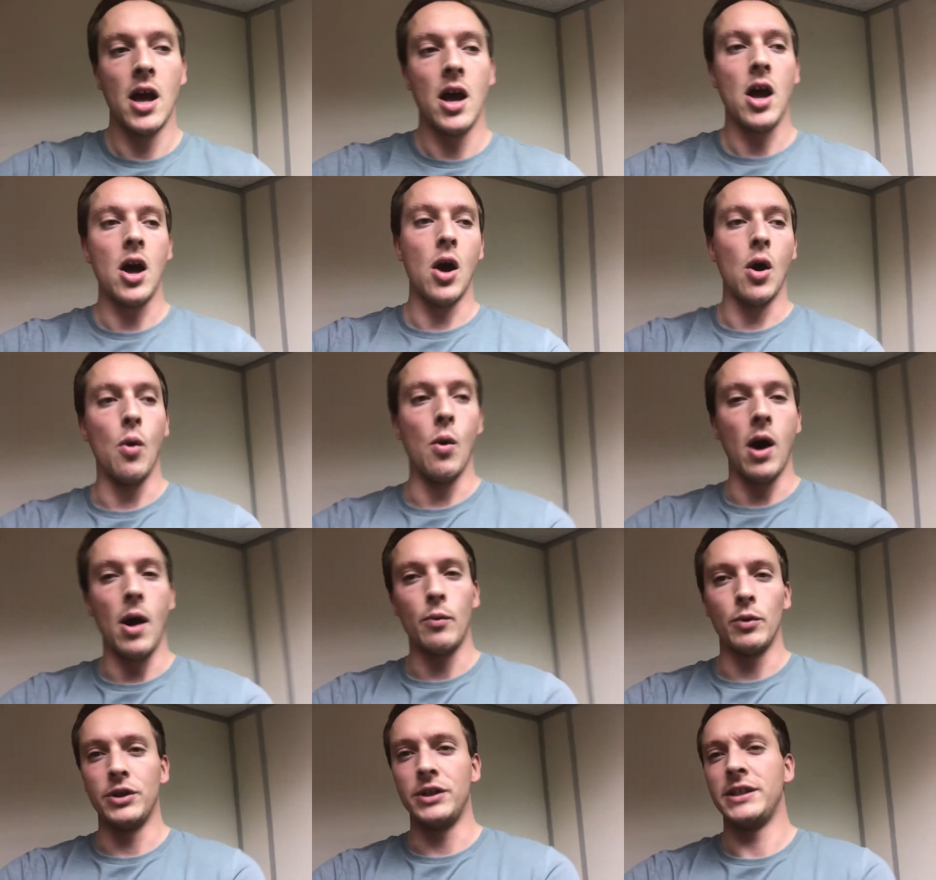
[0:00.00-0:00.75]
"Oh, I
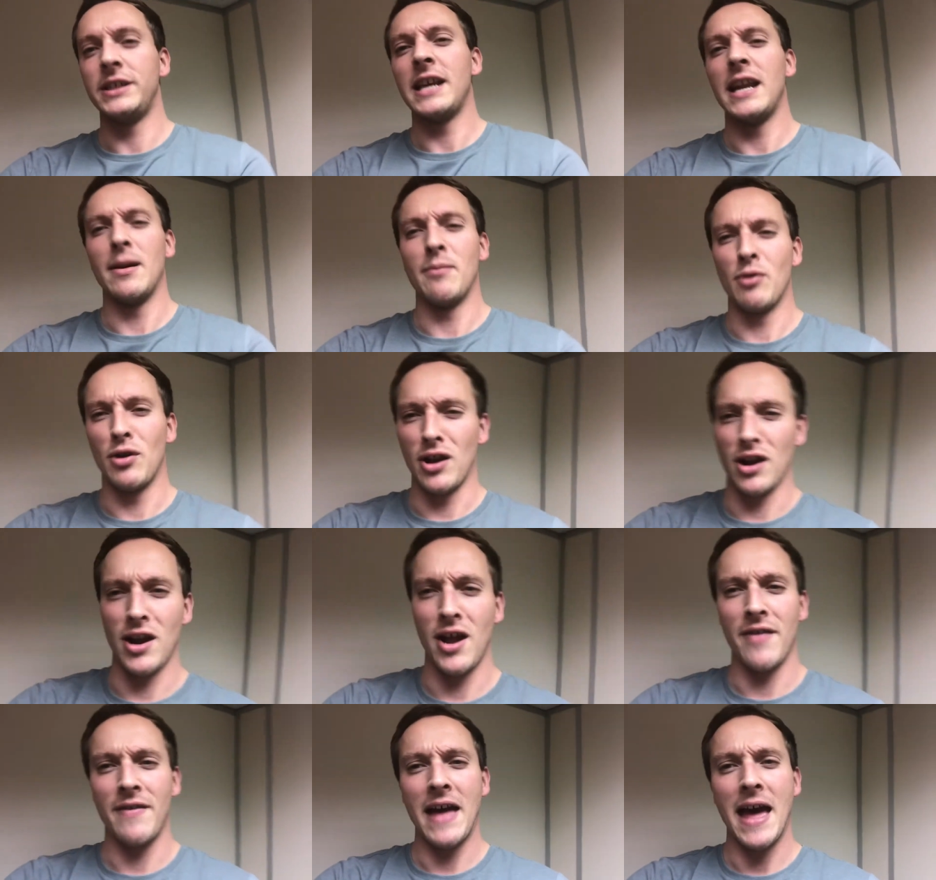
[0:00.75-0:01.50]
wouldn't sell a product
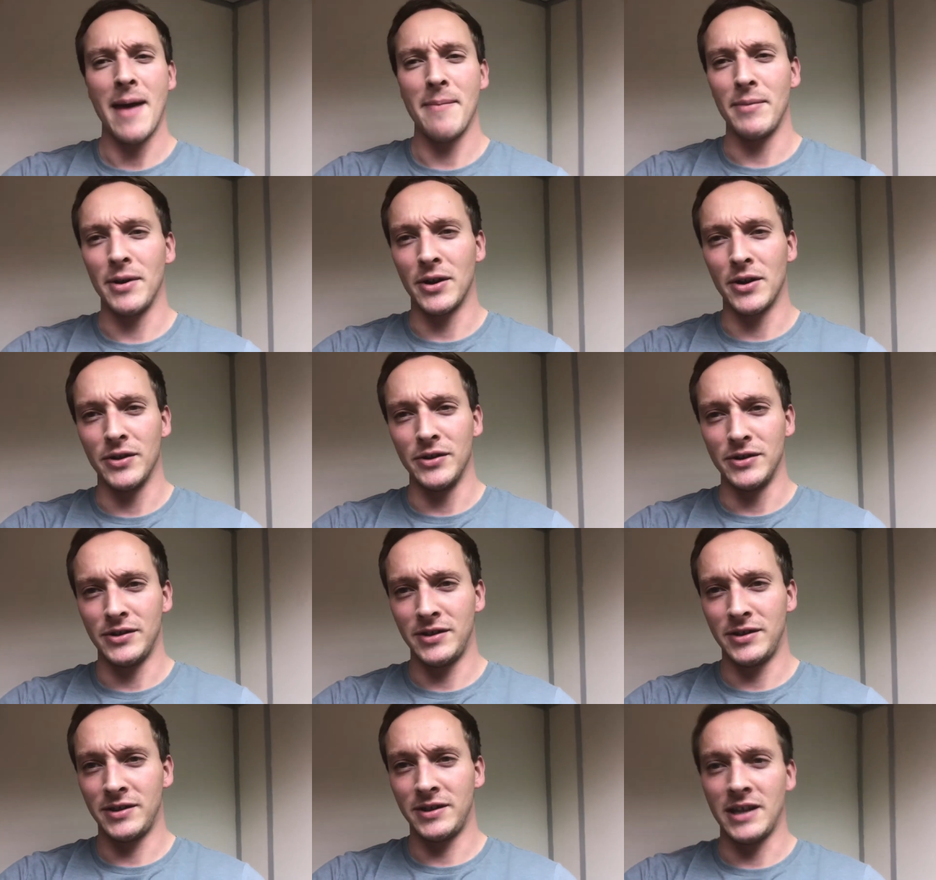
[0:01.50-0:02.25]
like that
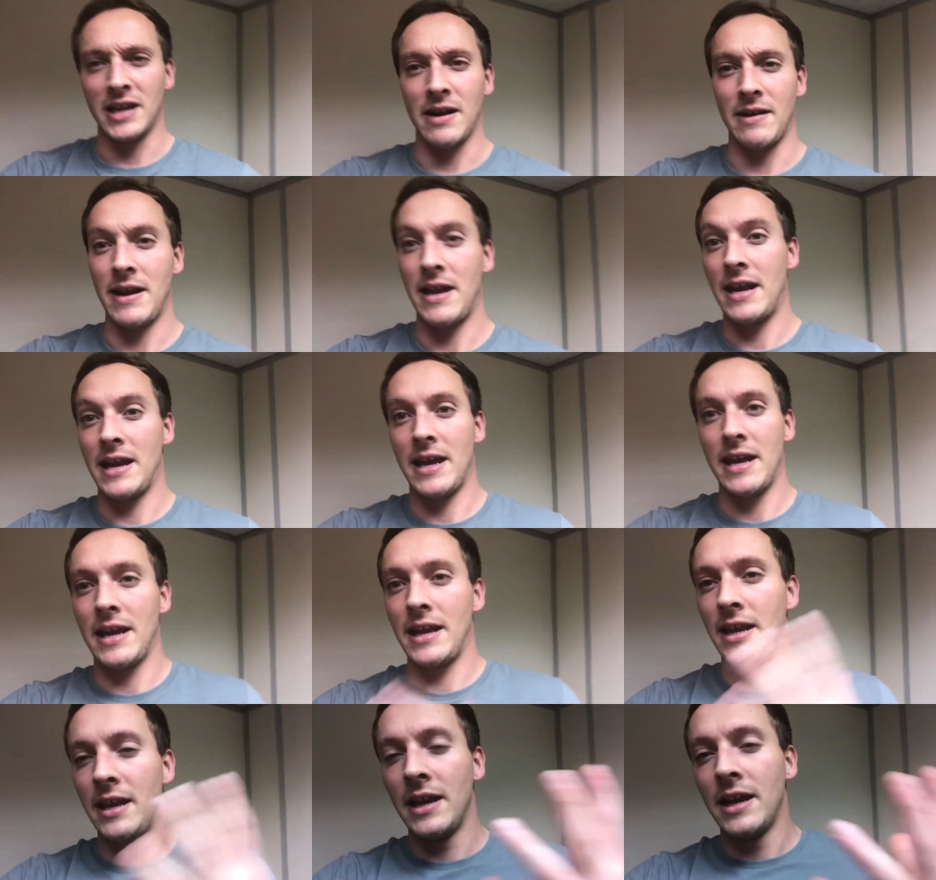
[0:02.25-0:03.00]
because you know it,
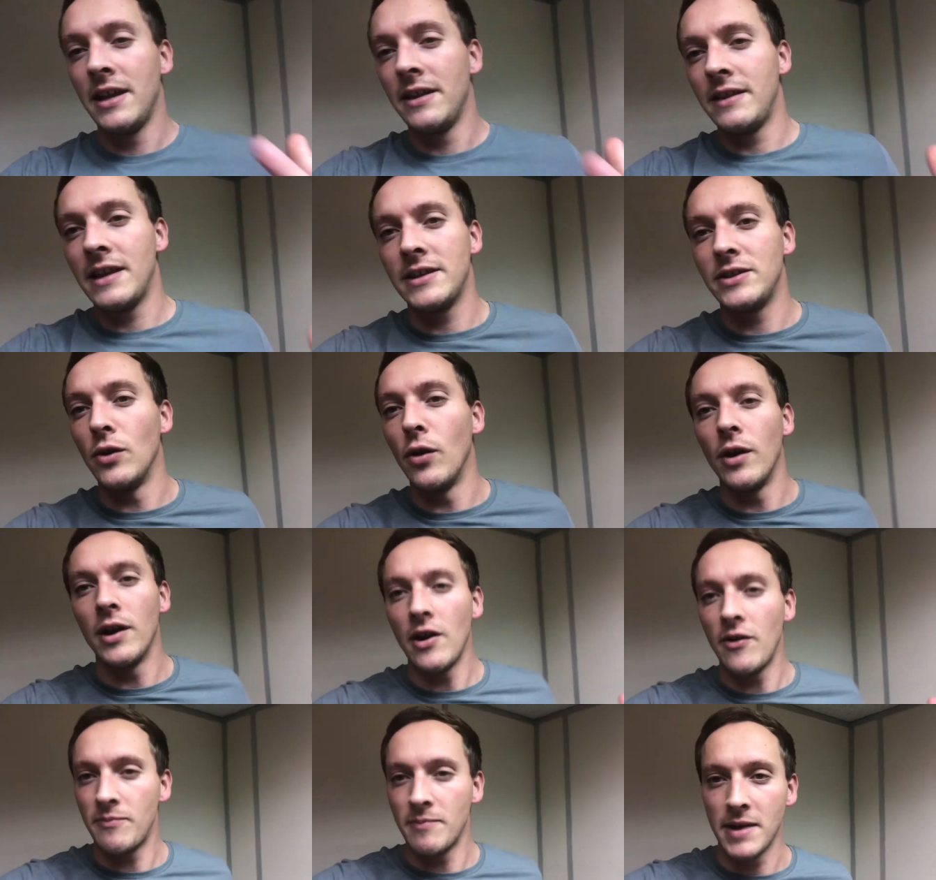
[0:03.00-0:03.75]
it, there's not
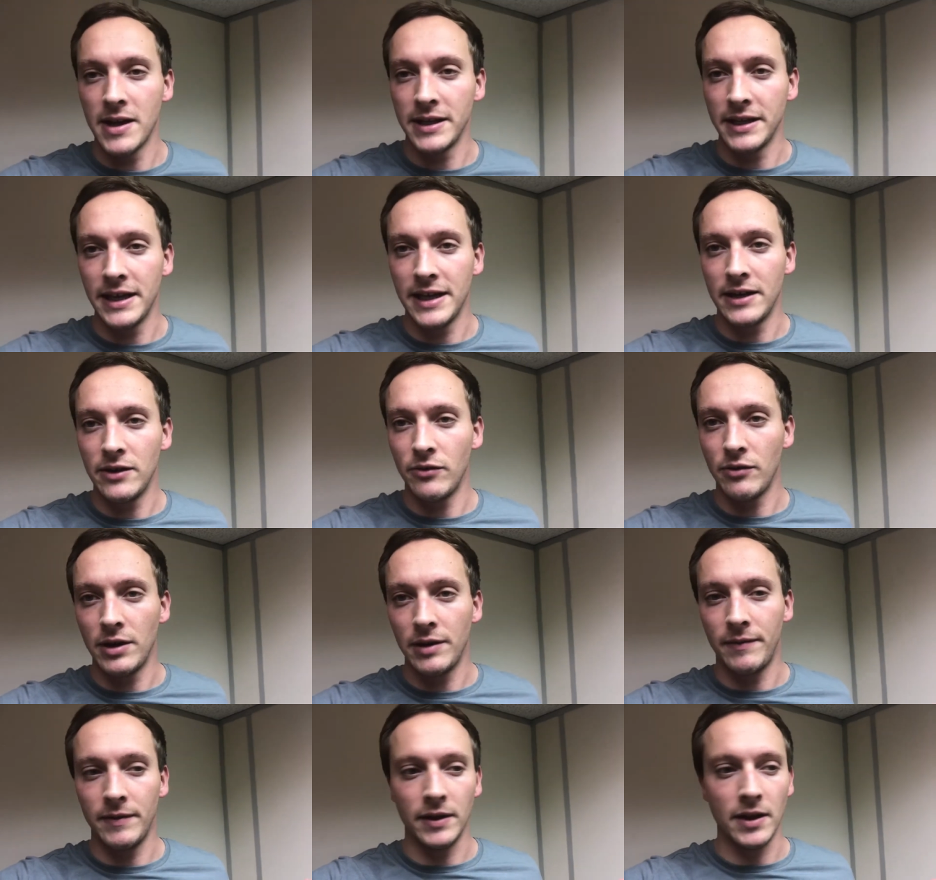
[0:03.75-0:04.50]
enough money in it or
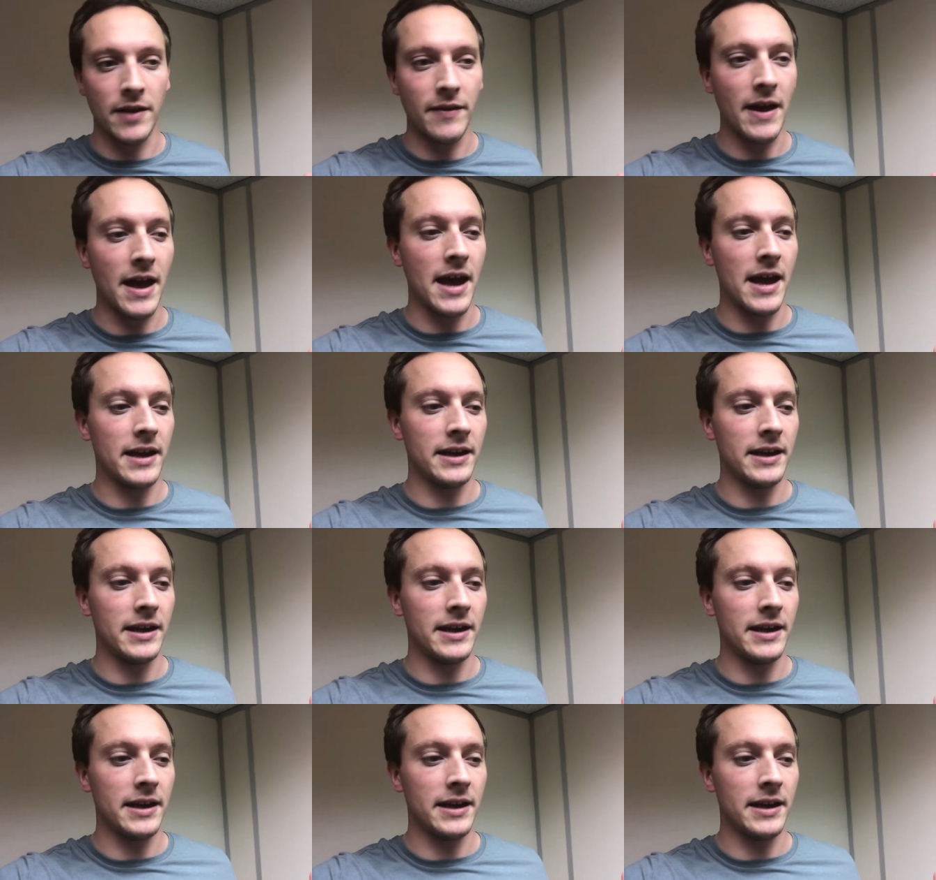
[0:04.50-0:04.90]
anything like that."